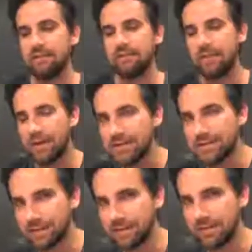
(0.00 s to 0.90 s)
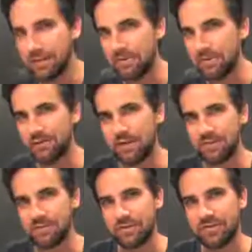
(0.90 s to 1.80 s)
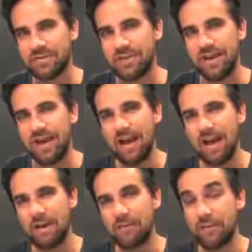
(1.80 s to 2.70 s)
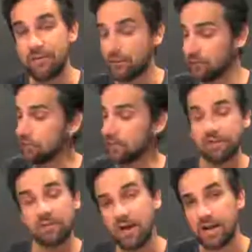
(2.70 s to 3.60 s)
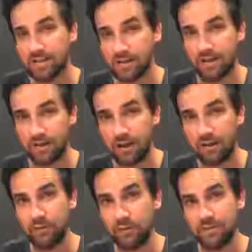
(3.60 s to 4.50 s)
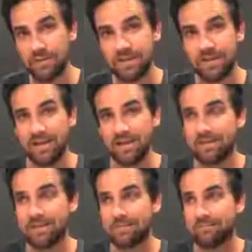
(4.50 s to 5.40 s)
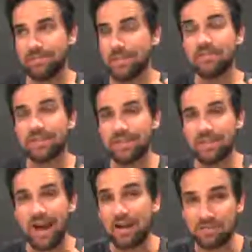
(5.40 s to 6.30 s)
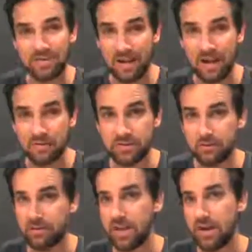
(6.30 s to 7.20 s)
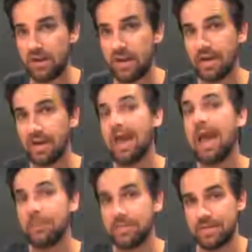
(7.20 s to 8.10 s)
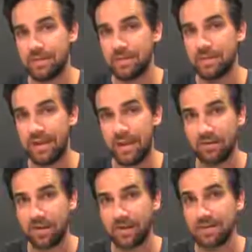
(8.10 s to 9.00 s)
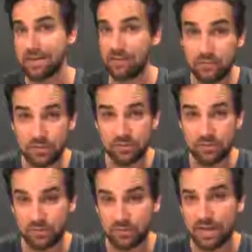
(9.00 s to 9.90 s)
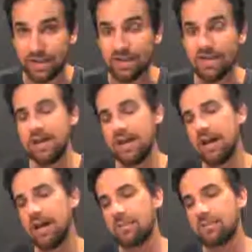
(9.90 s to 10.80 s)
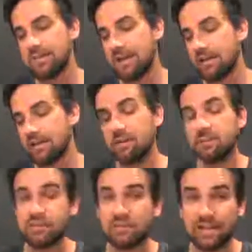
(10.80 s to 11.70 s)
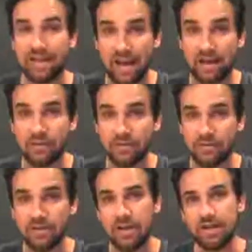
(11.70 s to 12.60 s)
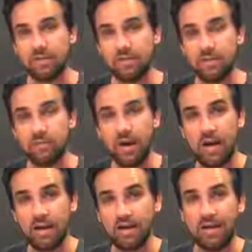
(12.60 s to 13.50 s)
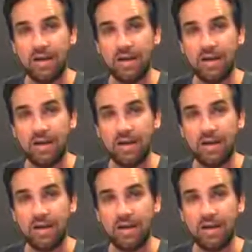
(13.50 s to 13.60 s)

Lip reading: For those that are a little bit more adventurous, if you're filming on a device like an iPhone, there's literally hundreds and hundreds of video editing apps that you can now get, some which are for free to download, which will allow you to combine